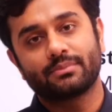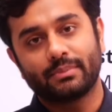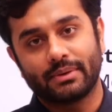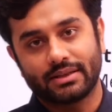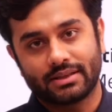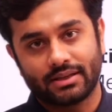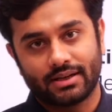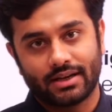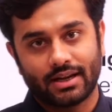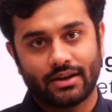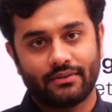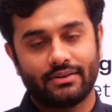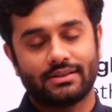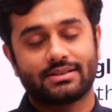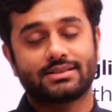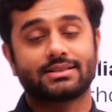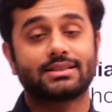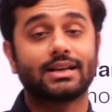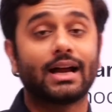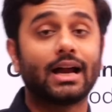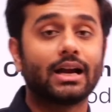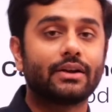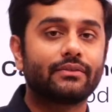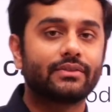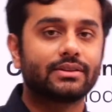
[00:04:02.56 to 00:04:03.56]
method. I will
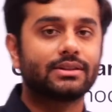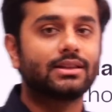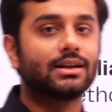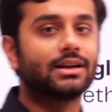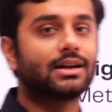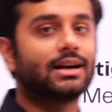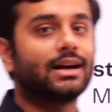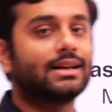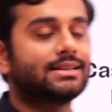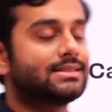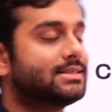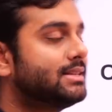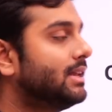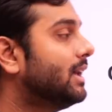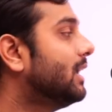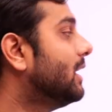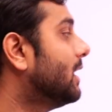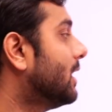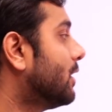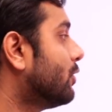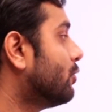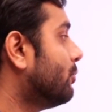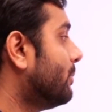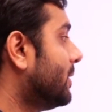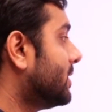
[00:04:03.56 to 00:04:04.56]
start with the
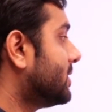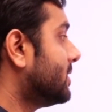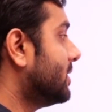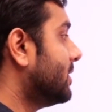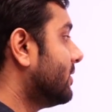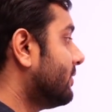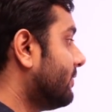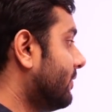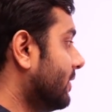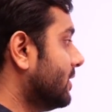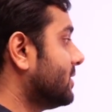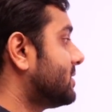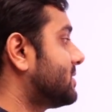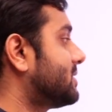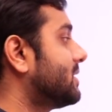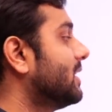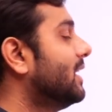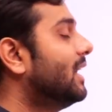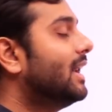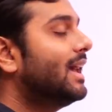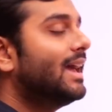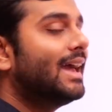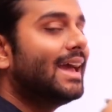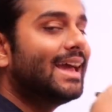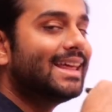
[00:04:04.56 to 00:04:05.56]
Castigliano method first.
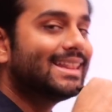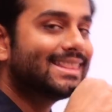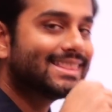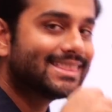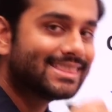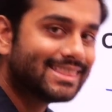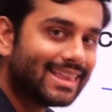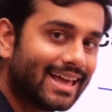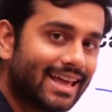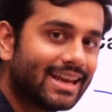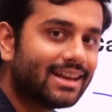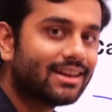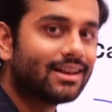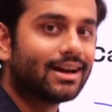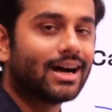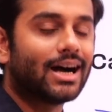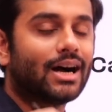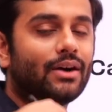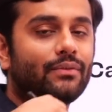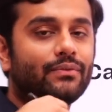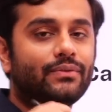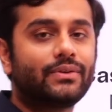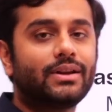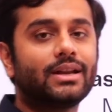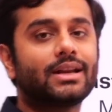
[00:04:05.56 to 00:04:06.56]
And then
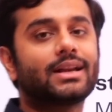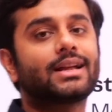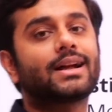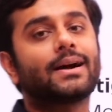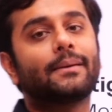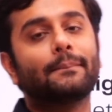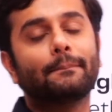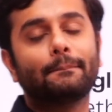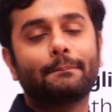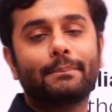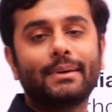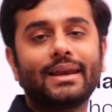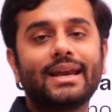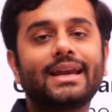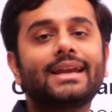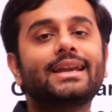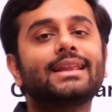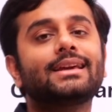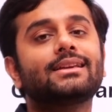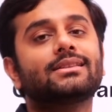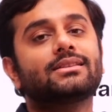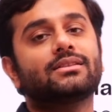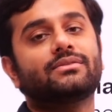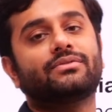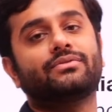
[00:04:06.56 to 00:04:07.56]
after
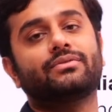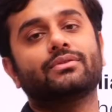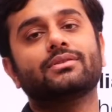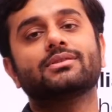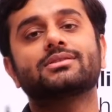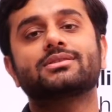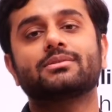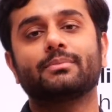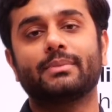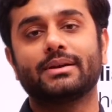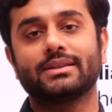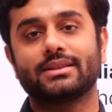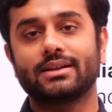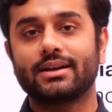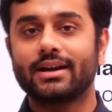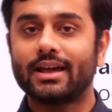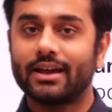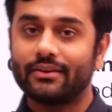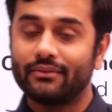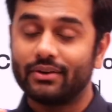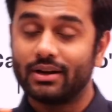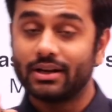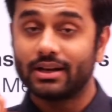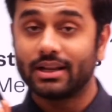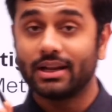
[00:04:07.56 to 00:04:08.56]
completing the first method, I
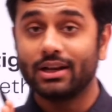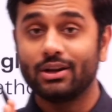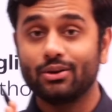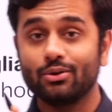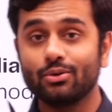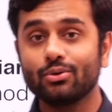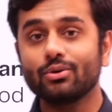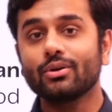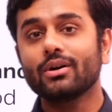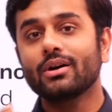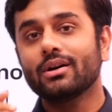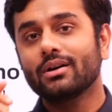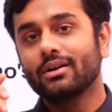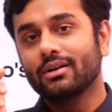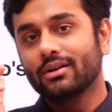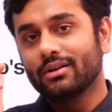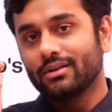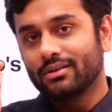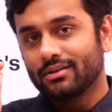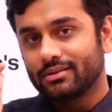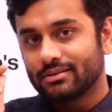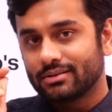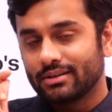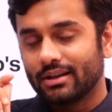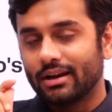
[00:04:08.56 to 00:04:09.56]
will tell you
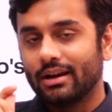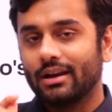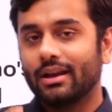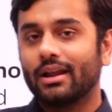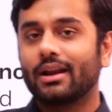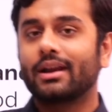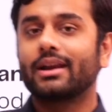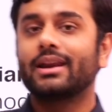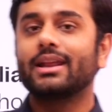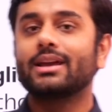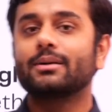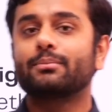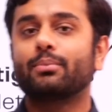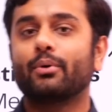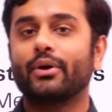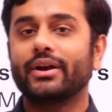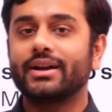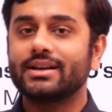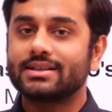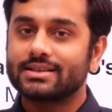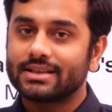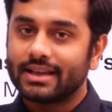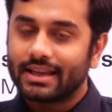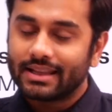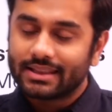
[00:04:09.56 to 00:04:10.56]
the learning
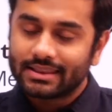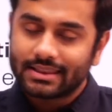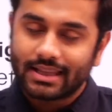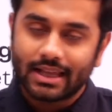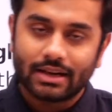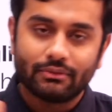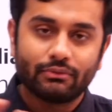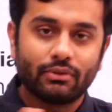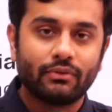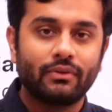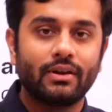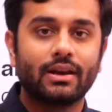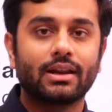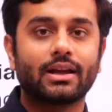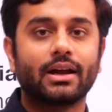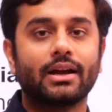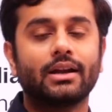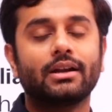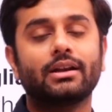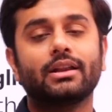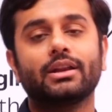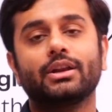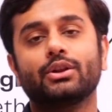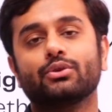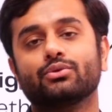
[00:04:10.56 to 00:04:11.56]
points, and then we will
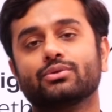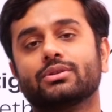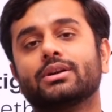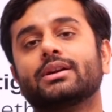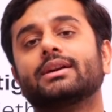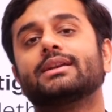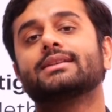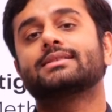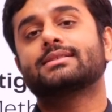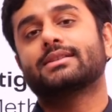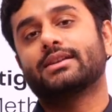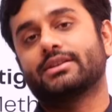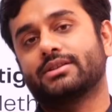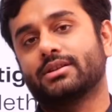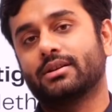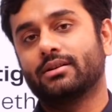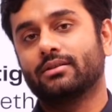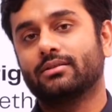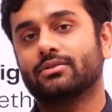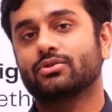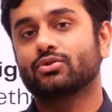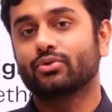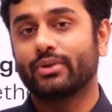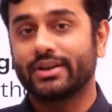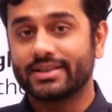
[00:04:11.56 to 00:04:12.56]
continue the discussion.
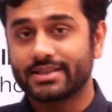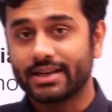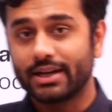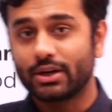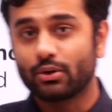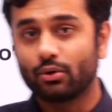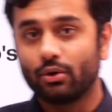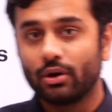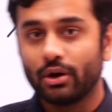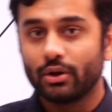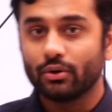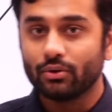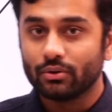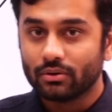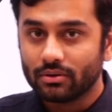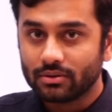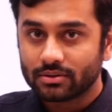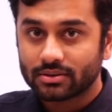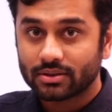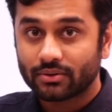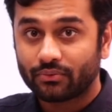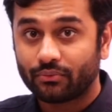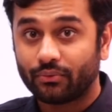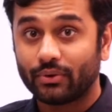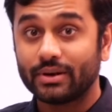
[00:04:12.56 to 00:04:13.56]
So as I told you,
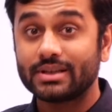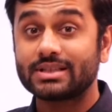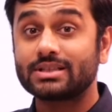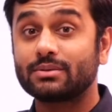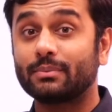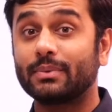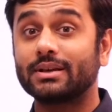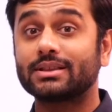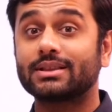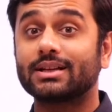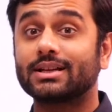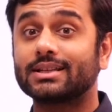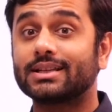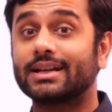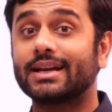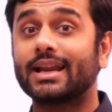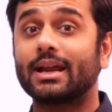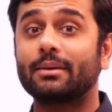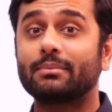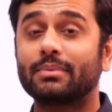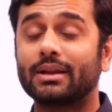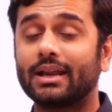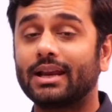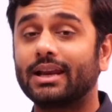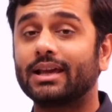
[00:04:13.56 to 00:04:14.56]
the first method that
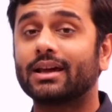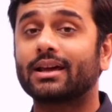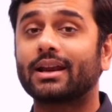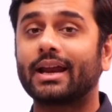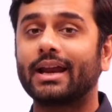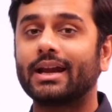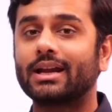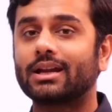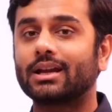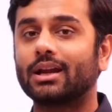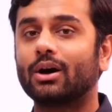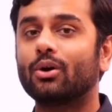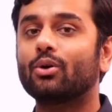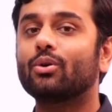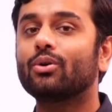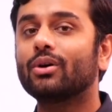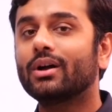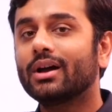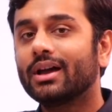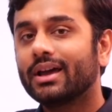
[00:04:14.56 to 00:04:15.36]
I'm telling right now